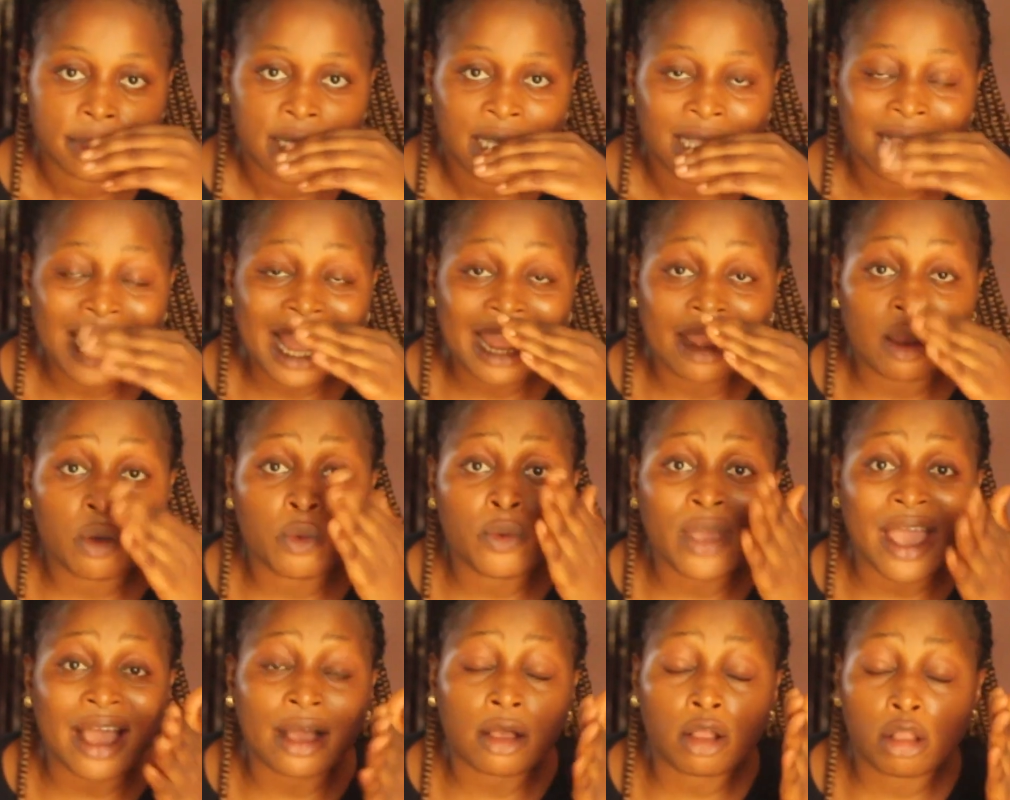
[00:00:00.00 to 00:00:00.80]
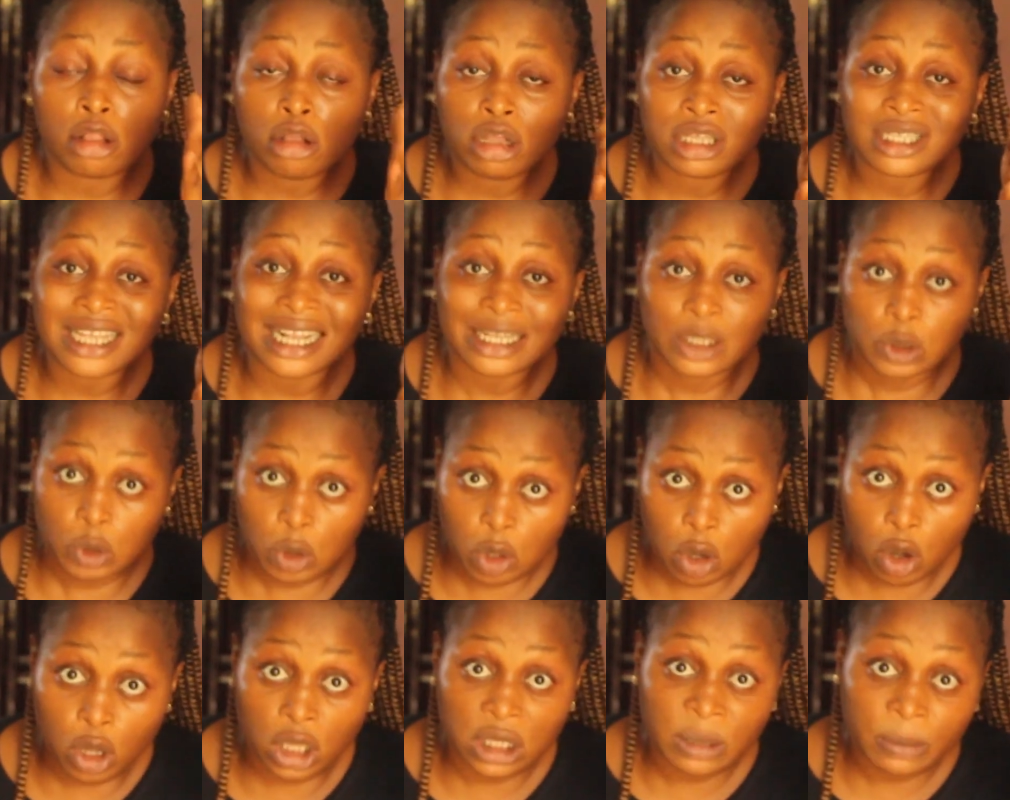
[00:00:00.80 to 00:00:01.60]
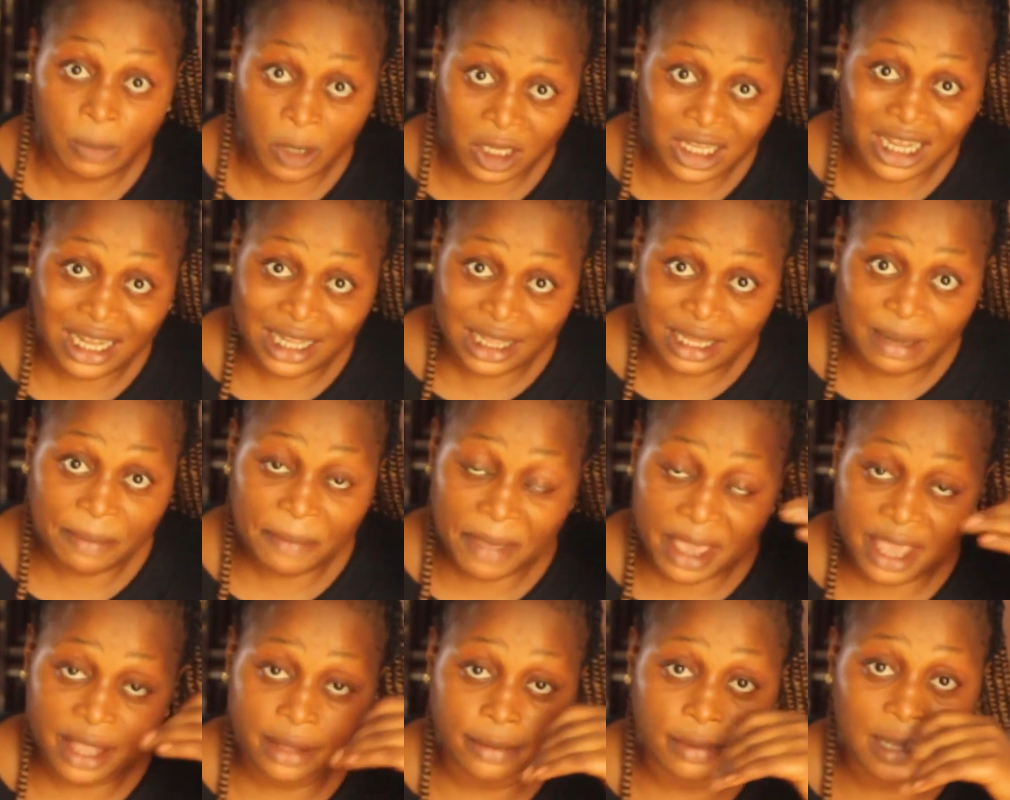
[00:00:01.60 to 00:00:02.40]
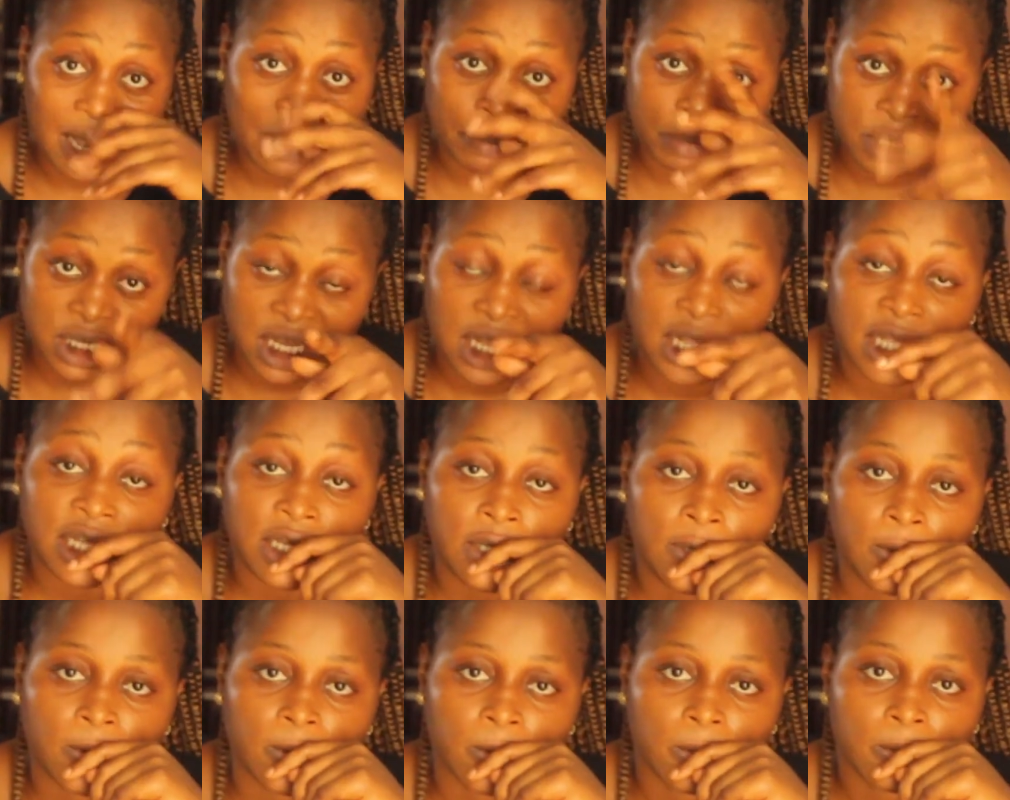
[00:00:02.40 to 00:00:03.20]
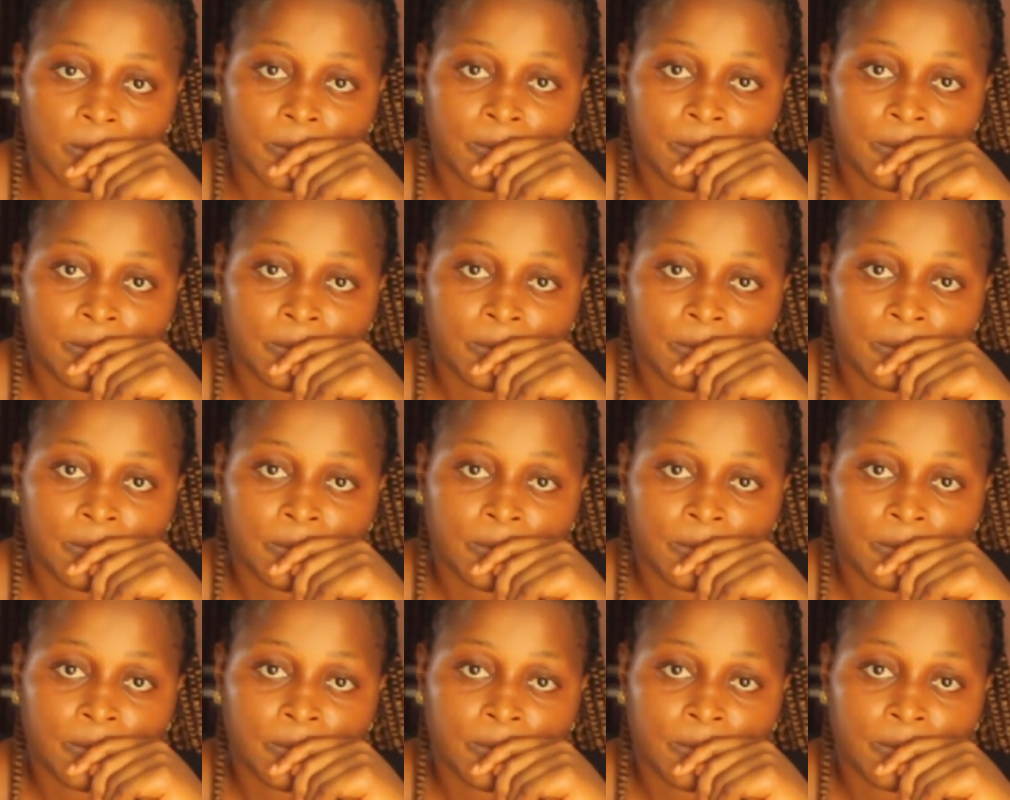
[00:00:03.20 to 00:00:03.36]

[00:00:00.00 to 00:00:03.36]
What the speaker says: Like, we are closer to God more than the men. I'm telling you.